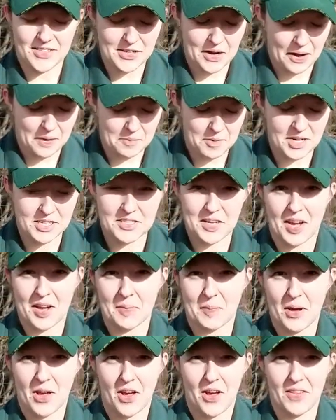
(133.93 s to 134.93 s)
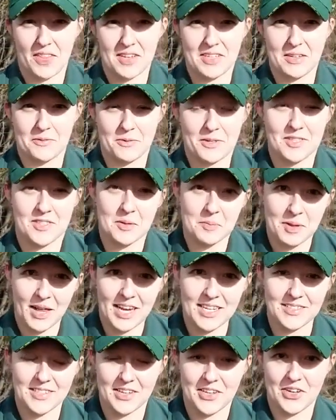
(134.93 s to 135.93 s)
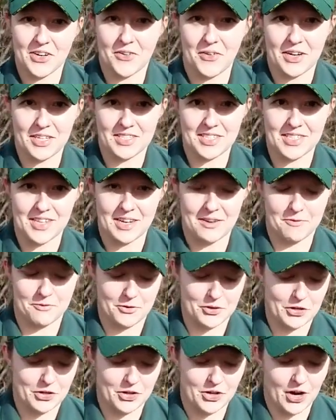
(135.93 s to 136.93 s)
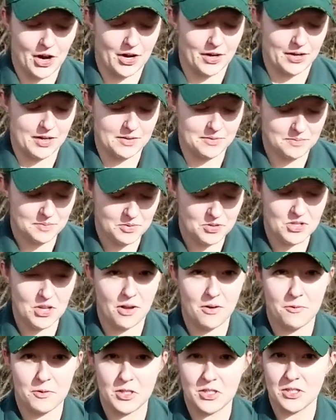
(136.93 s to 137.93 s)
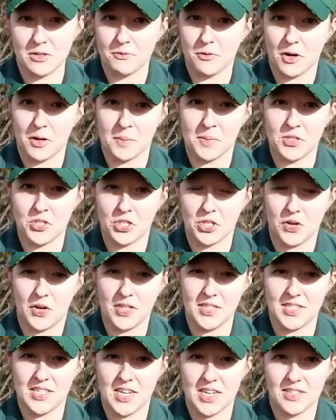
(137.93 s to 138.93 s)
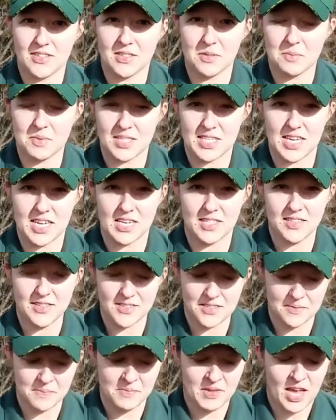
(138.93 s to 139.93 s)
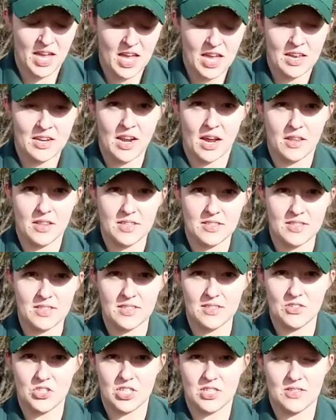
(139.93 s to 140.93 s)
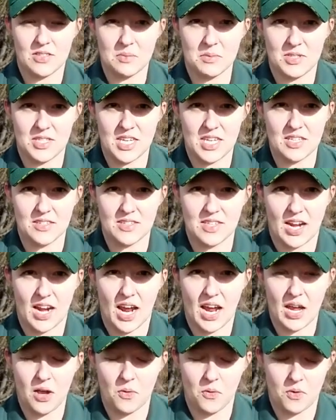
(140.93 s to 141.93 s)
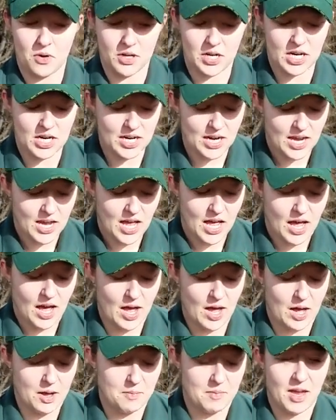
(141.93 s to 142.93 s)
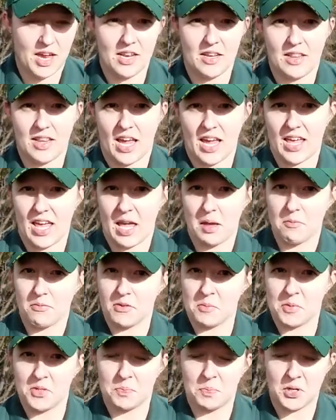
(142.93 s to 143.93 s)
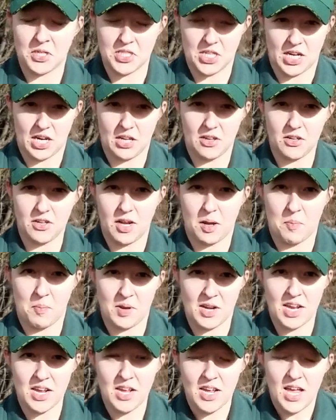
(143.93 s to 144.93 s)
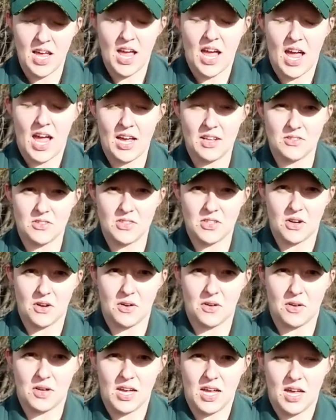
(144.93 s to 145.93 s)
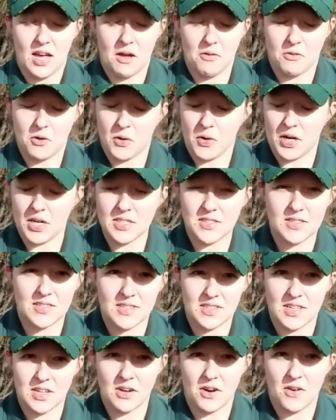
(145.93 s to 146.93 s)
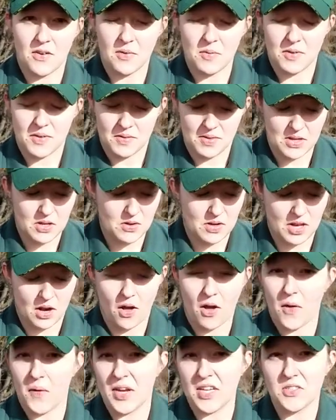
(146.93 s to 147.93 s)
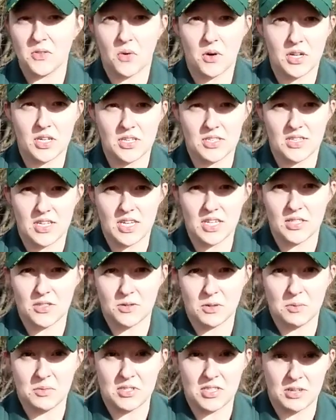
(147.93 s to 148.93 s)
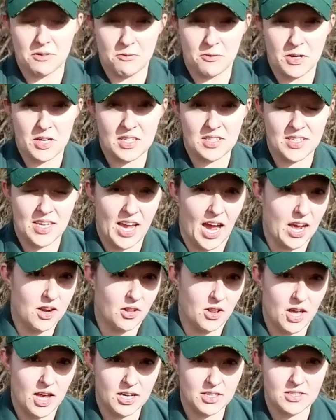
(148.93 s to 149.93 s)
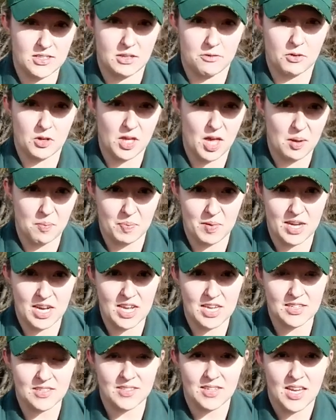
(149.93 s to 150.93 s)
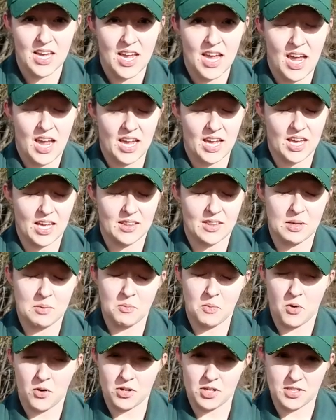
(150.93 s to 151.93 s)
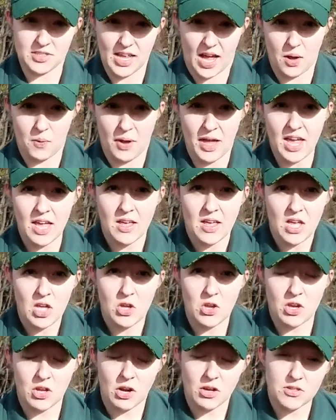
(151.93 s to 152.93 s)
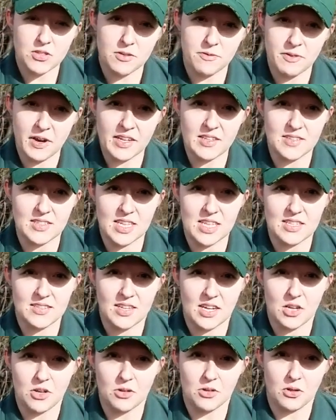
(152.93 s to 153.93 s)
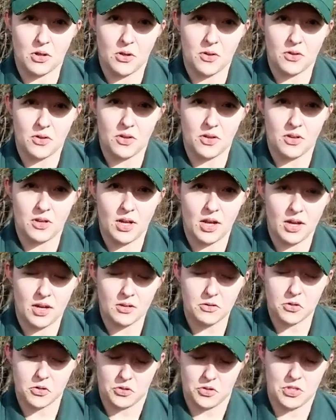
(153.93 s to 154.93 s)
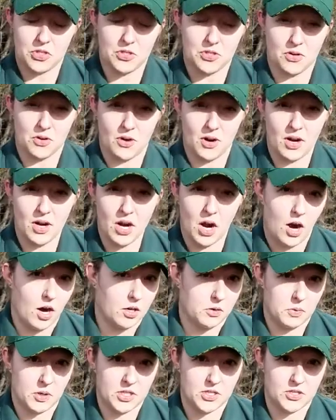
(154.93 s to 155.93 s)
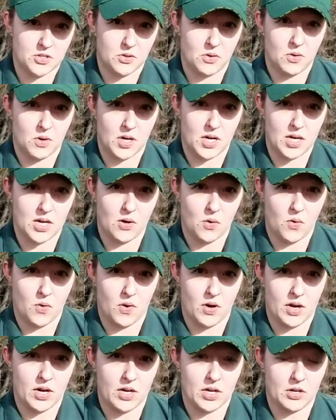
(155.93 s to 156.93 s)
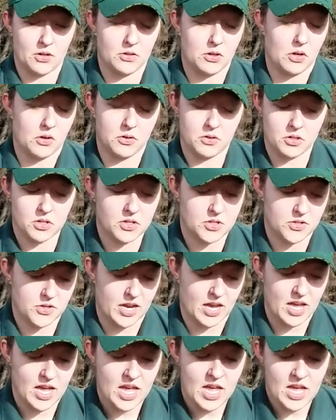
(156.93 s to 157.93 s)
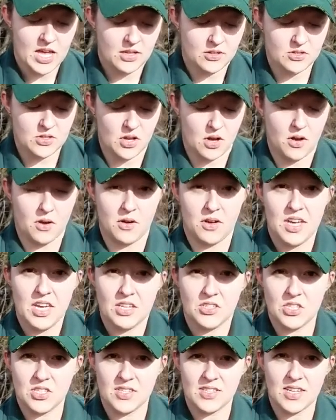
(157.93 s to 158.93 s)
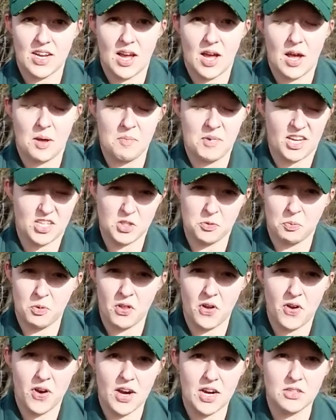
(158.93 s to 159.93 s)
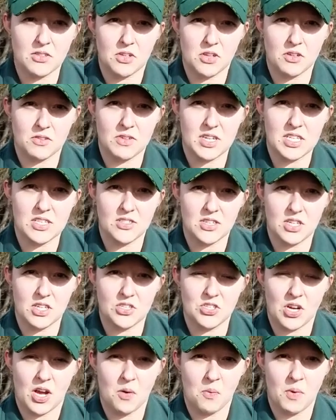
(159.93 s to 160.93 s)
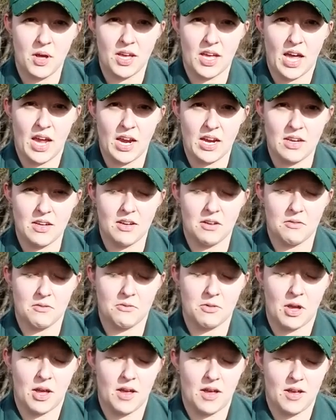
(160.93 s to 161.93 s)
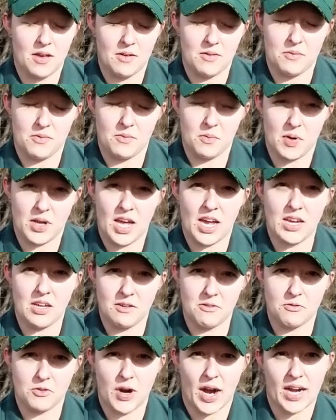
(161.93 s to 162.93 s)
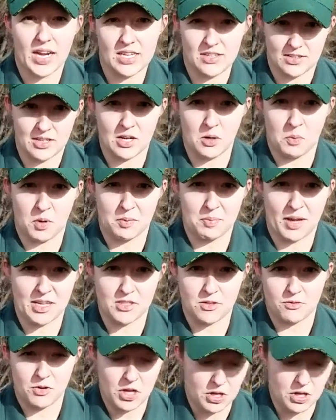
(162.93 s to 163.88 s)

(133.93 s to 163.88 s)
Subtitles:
so now I'm going to talk about all the different supplies that you're going to need for your garden. So first and foremost, you're going to need some seeds. Now this is just some seeds that I ordered, and they came from a particular company. And so, of course, you can always order seeds from different catalogs, different companies, and get them ordered that way. You can also find seeds at your local grocery store, hardware store, or your local nursery. So just explore, do your research on what kind of variety is going to work best for